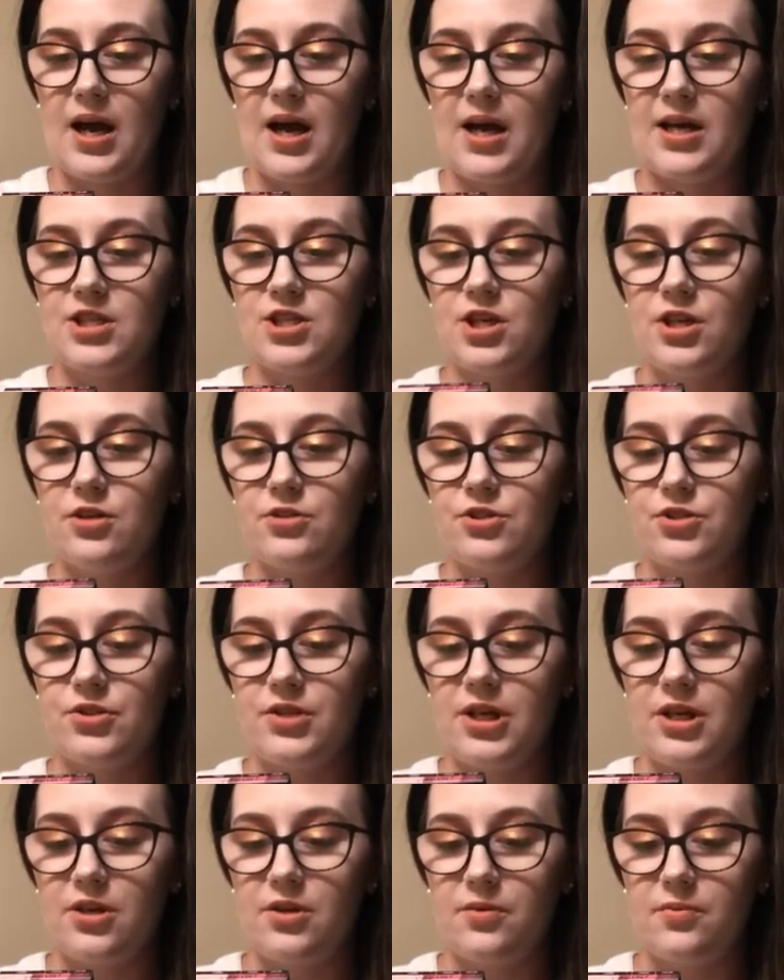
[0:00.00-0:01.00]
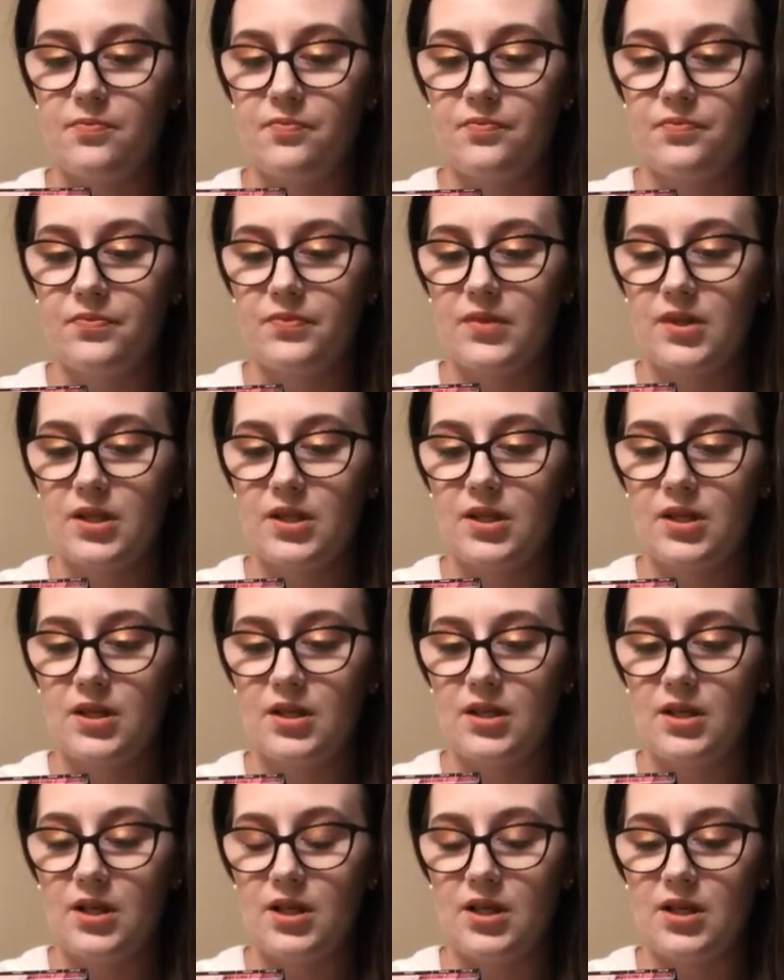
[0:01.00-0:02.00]
eyeshadow trio
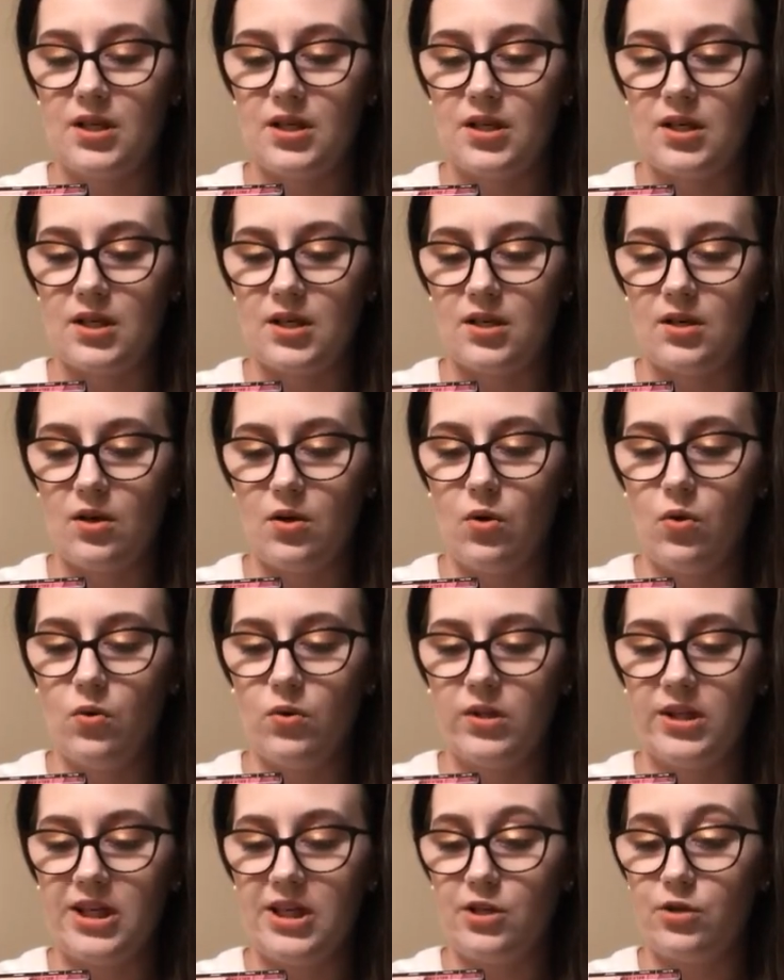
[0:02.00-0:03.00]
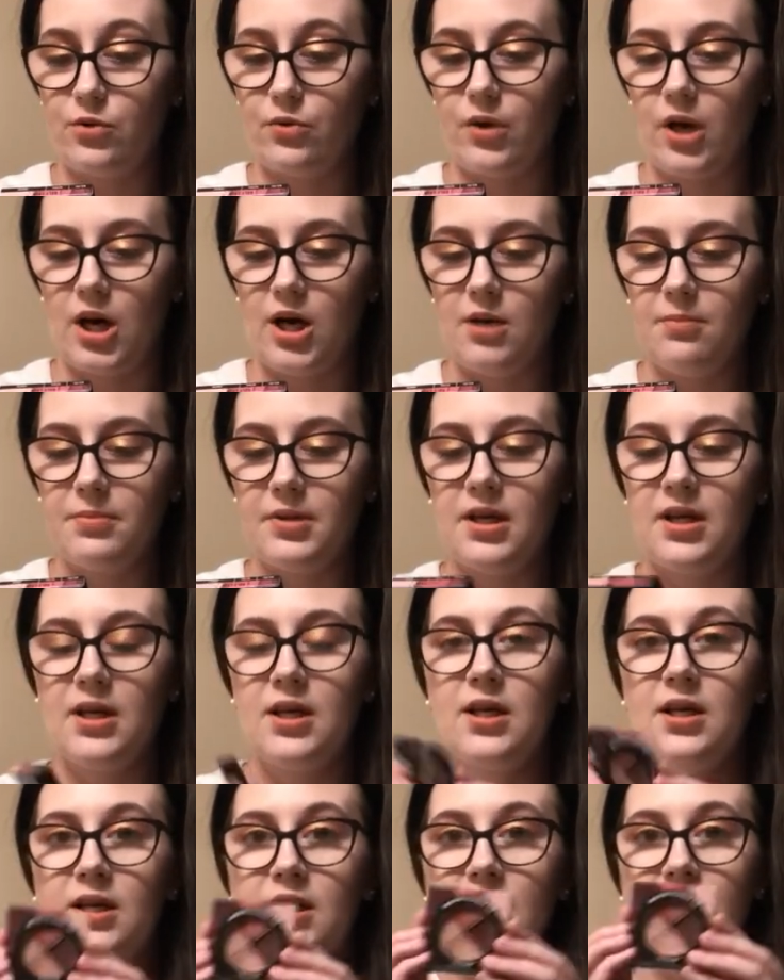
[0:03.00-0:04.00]
in Holy Crop.
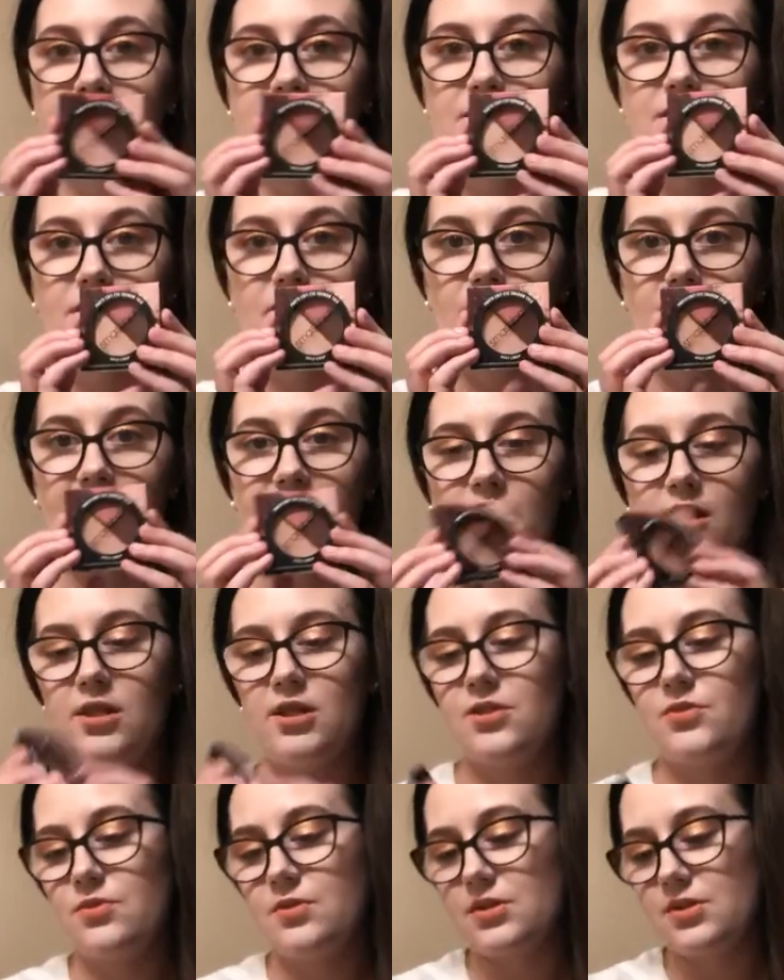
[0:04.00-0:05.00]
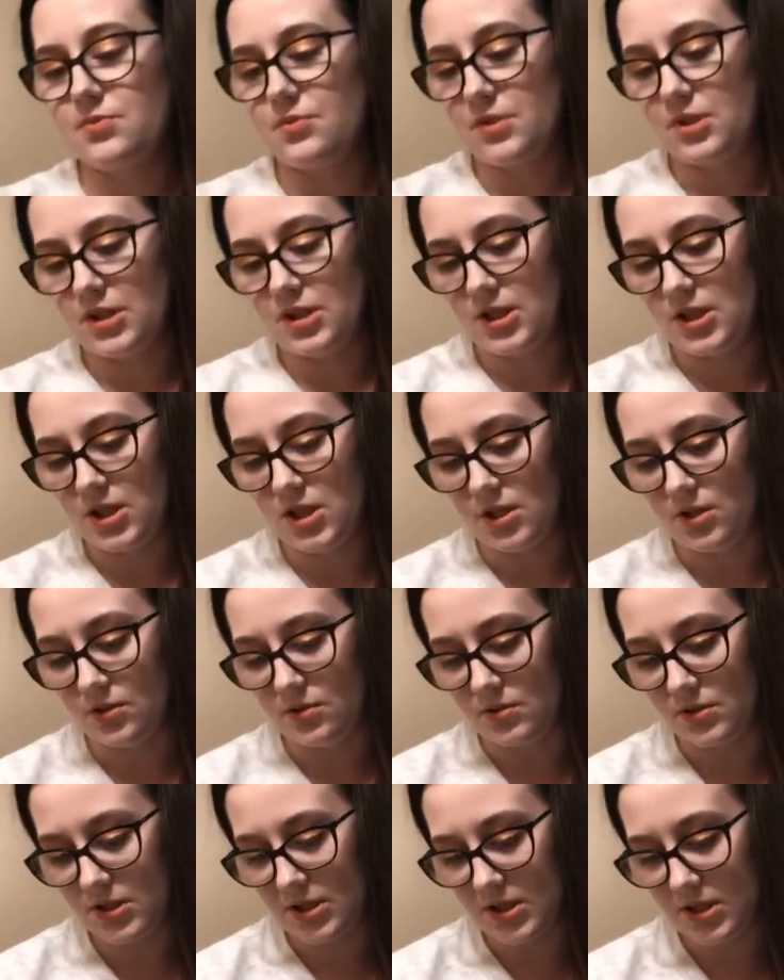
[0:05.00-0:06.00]
So I thought this was really
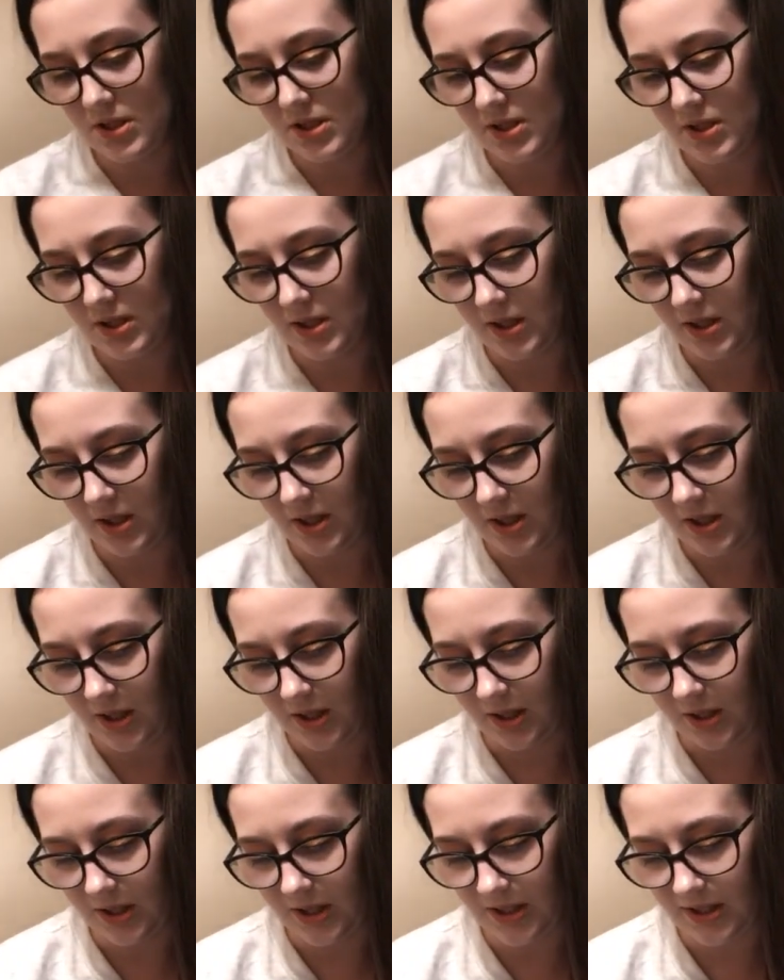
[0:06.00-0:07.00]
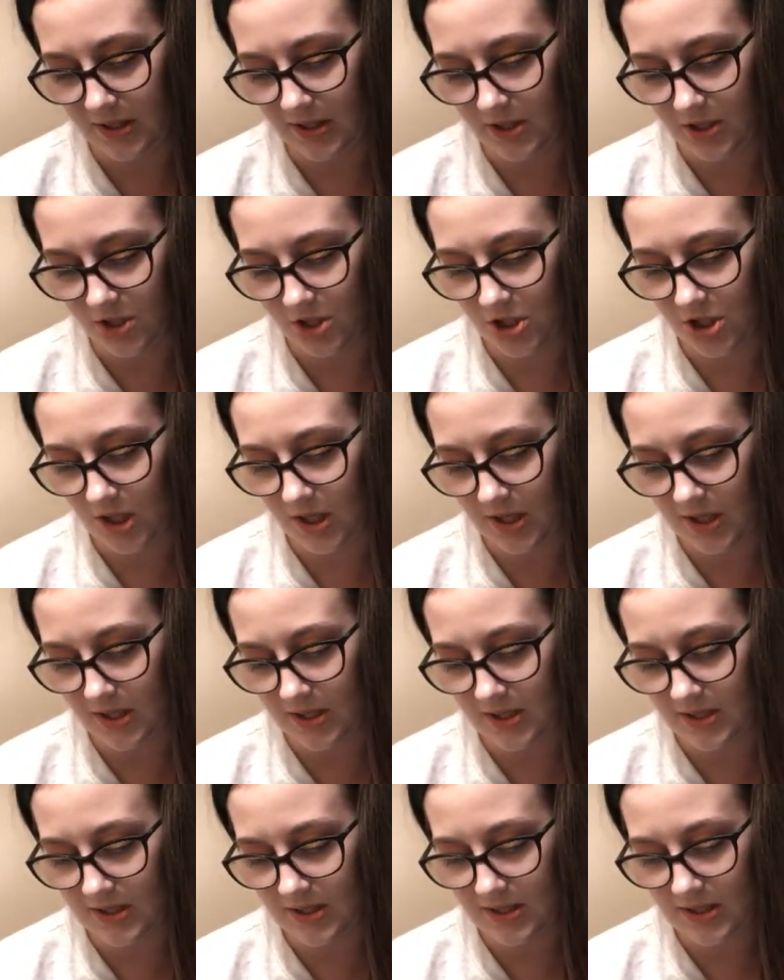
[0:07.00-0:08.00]
cute. I like the
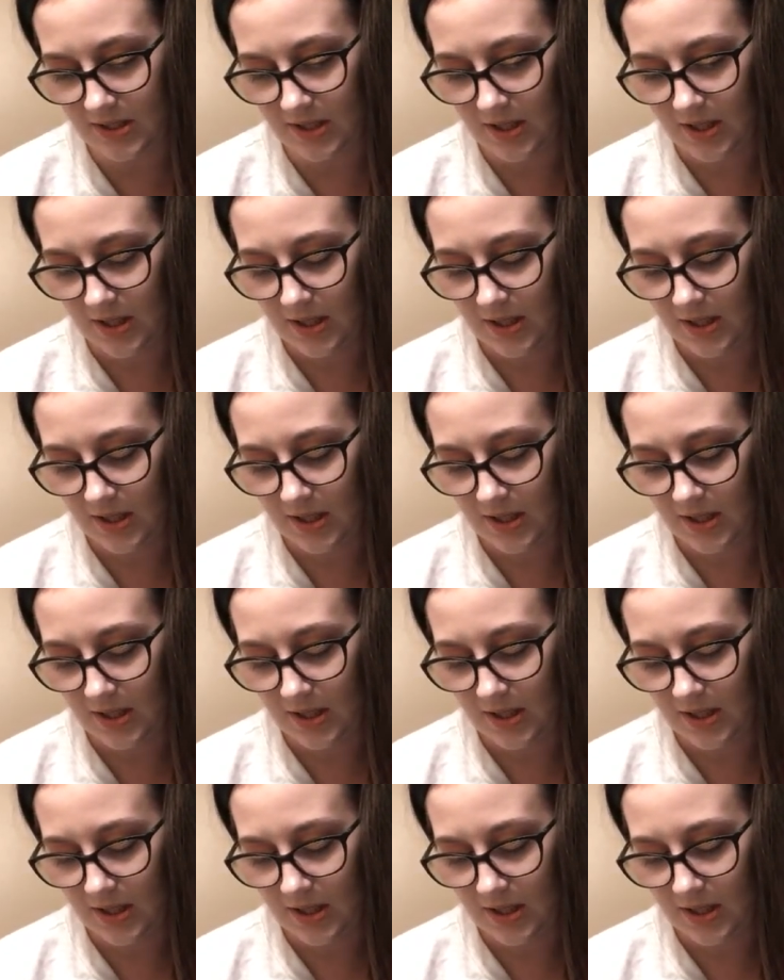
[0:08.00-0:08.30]
shades.